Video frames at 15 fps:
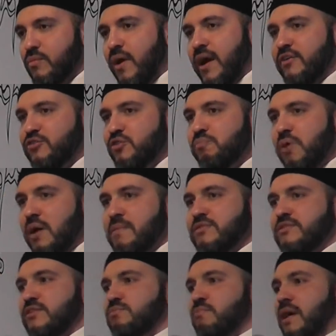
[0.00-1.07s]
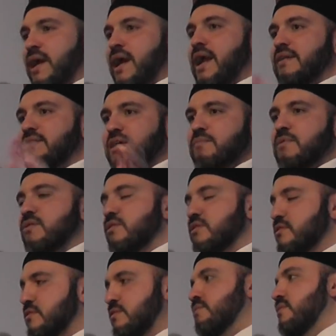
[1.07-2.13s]
white supremacist might hate
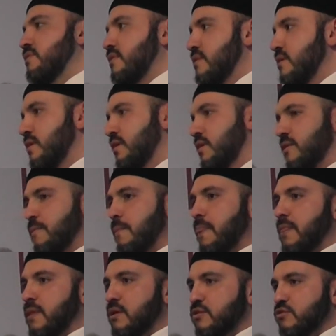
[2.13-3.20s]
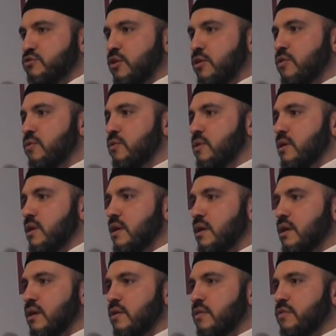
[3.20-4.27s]
immigrants. So
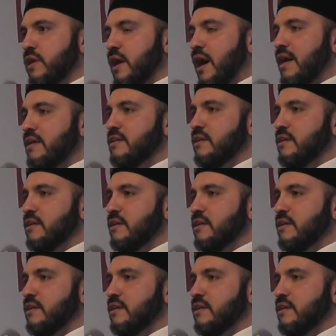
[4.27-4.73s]
the